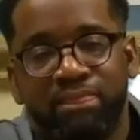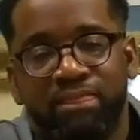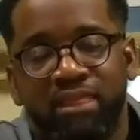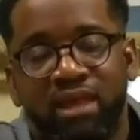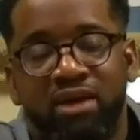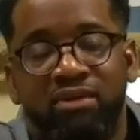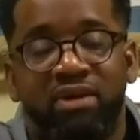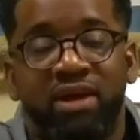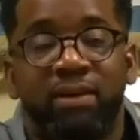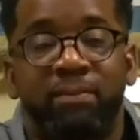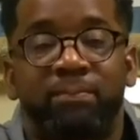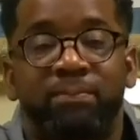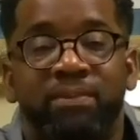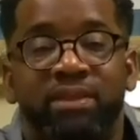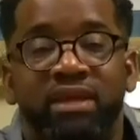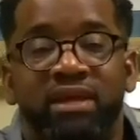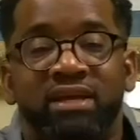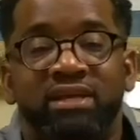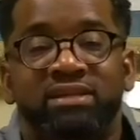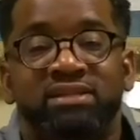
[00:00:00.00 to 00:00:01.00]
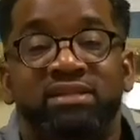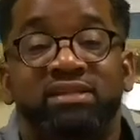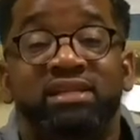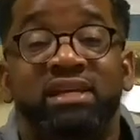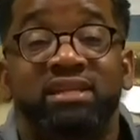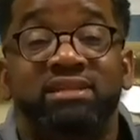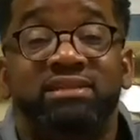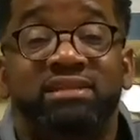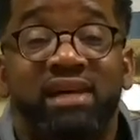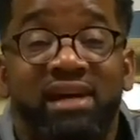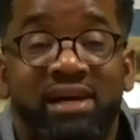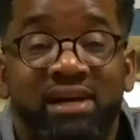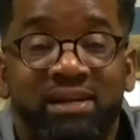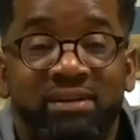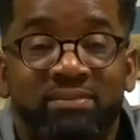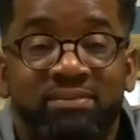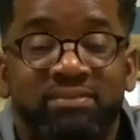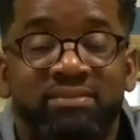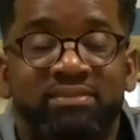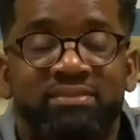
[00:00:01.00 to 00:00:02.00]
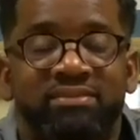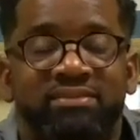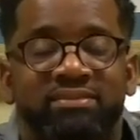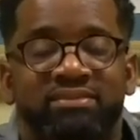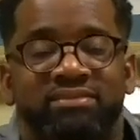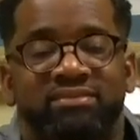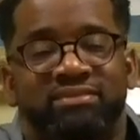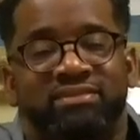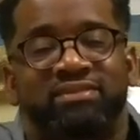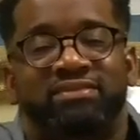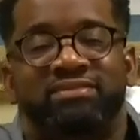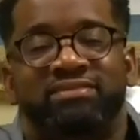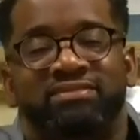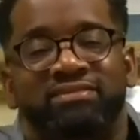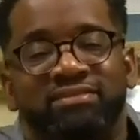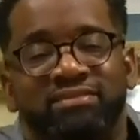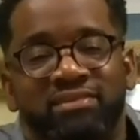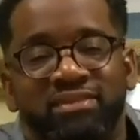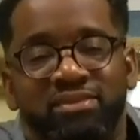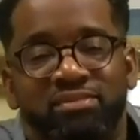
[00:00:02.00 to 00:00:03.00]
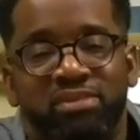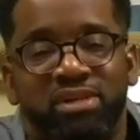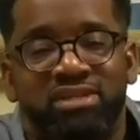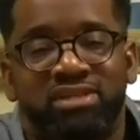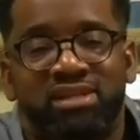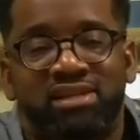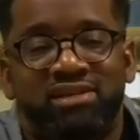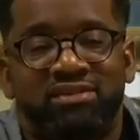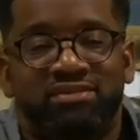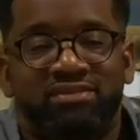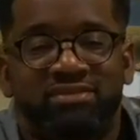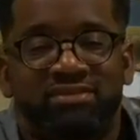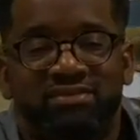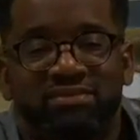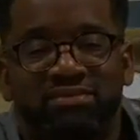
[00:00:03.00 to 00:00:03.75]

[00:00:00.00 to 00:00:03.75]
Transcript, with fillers: All right. Till next time, much love.